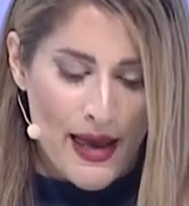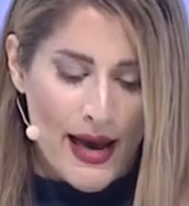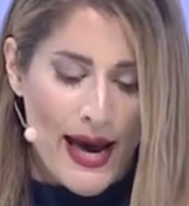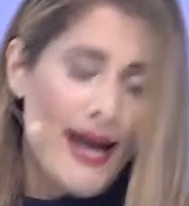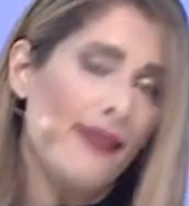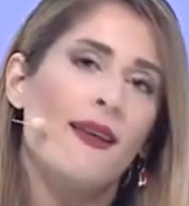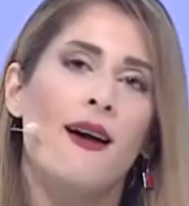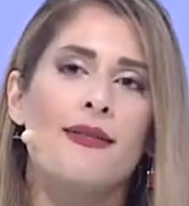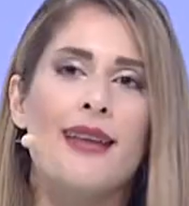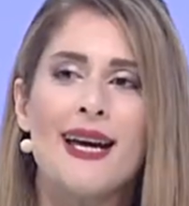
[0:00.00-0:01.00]
And
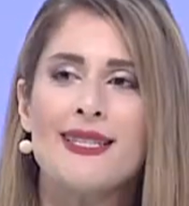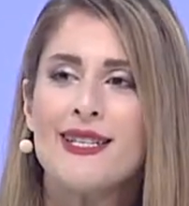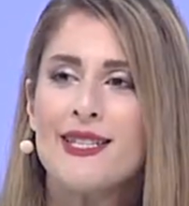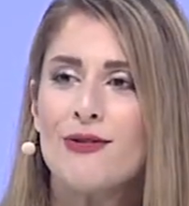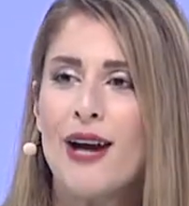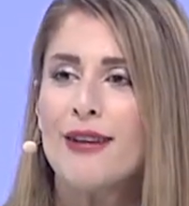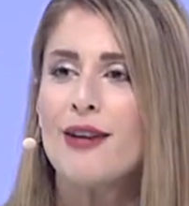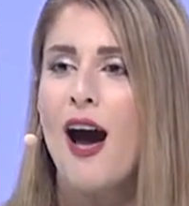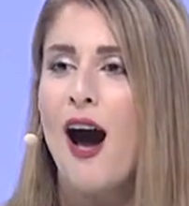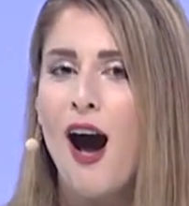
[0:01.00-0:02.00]
that is around
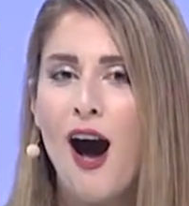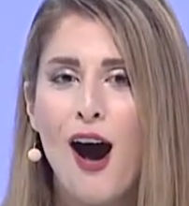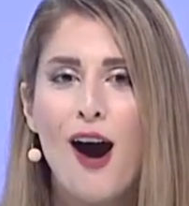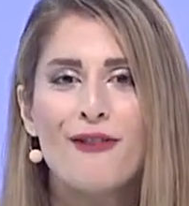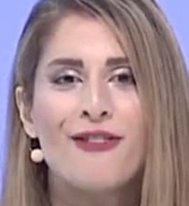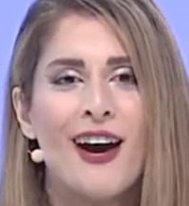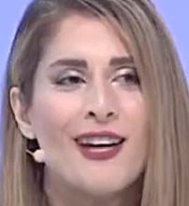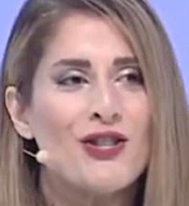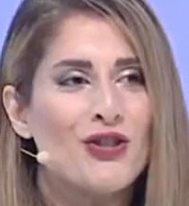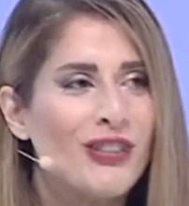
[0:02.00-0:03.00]
$500